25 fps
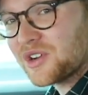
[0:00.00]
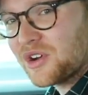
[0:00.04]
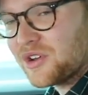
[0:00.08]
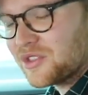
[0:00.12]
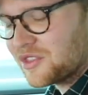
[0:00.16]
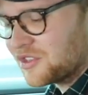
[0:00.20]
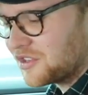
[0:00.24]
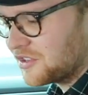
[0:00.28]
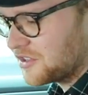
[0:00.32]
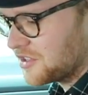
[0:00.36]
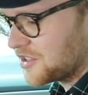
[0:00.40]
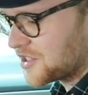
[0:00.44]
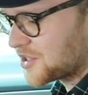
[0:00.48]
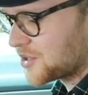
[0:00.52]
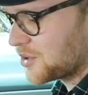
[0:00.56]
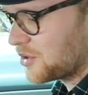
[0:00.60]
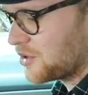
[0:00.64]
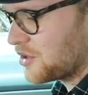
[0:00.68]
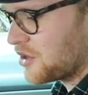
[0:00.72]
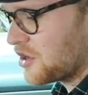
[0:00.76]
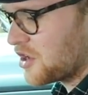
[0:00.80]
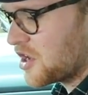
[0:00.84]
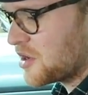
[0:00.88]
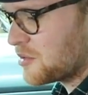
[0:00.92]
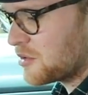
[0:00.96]
than in the
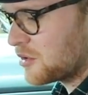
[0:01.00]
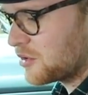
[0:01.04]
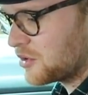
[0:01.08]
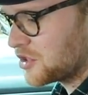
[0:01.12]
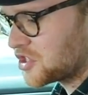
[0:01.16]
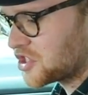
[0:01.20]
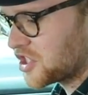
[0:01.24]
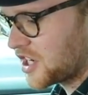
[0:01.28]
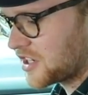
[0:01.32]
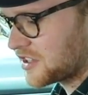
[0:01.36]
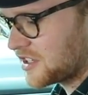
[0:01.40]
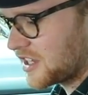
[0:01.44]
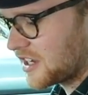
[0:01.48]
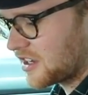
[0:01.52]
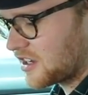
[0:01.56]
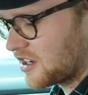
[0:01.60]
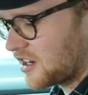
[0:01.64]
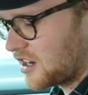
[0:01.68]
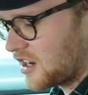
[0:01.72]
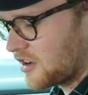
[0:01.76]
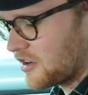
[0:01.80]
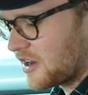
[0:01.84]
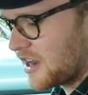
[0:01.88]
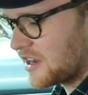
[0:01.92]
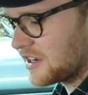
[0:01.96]
Toyota, but we'll check that
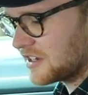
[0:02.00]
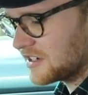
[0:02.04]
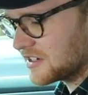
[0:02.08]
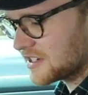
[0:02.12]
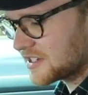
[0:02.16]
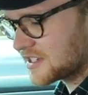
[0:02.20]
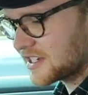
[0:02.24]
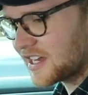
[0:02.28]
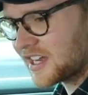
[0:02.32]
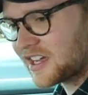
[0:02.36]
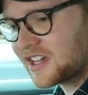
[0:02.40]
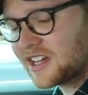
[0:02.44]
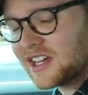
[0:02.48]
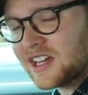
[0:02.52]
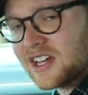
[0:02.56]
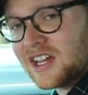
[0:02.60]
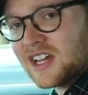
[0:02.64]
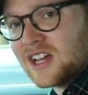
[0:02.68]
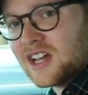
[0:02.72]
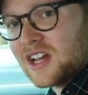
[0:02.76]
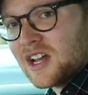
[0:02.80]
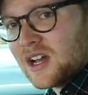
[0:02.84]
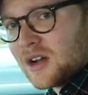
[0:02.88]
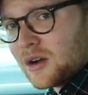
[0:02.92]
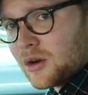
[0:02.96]
car out in a sec.
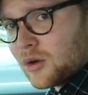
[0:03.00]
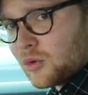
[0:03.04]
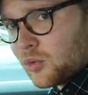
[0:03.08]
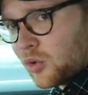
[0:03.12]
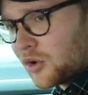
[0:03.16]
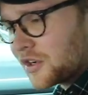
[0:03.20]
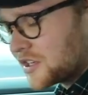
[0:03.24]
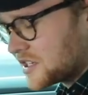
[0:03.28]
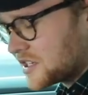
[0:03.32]
What